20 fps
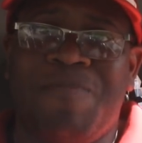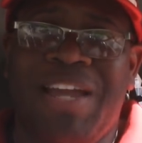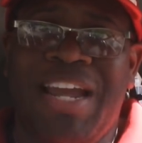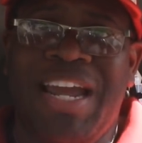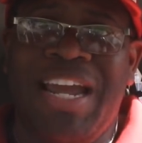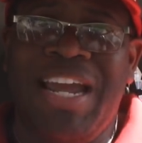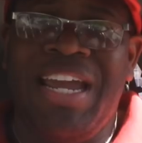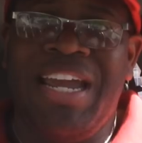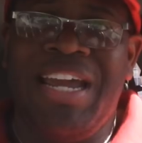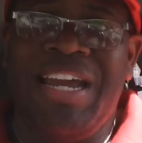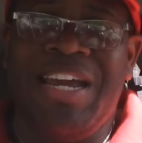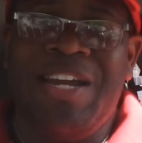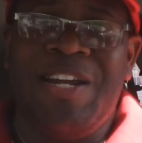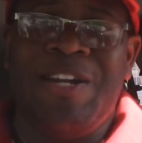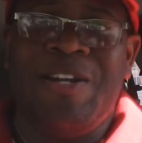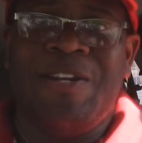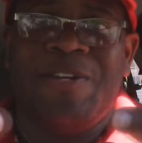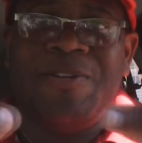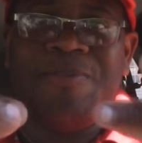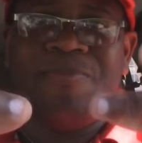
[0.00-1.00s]

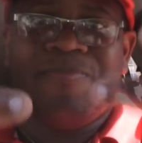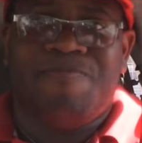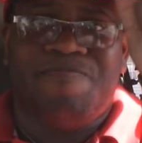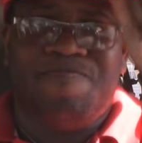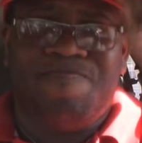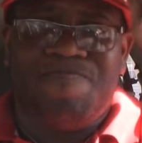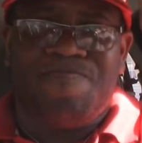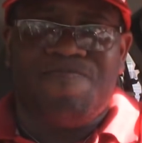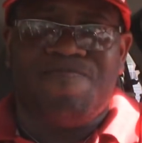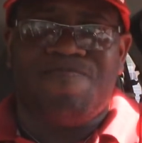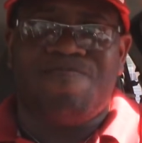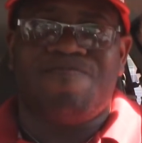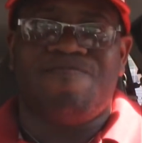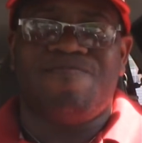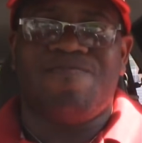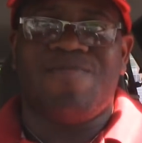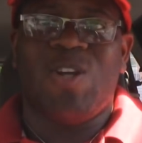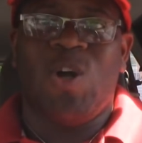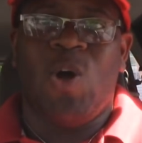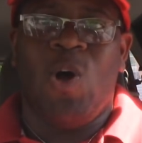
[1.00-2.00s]
And
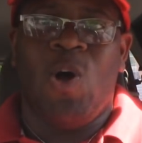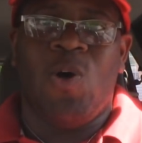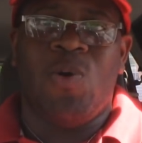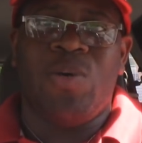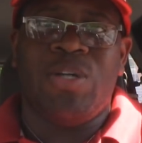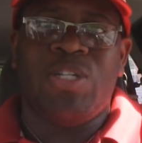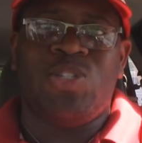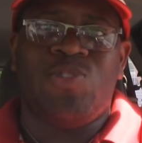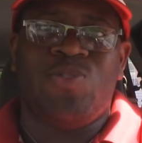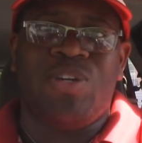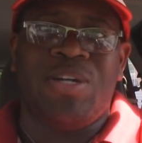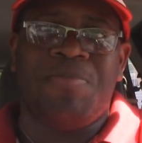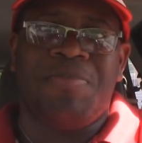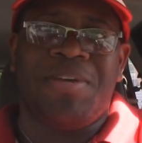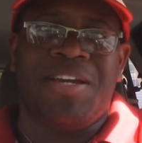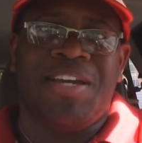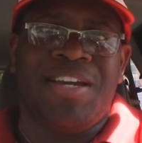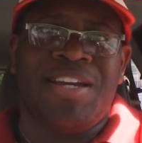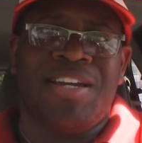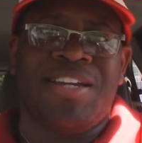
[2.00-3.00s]
always dream
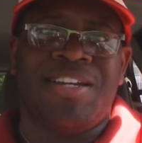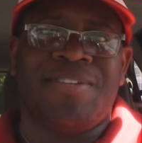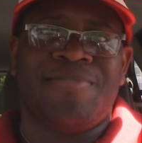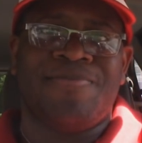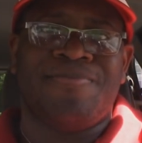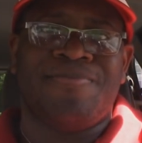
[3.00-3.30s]
big.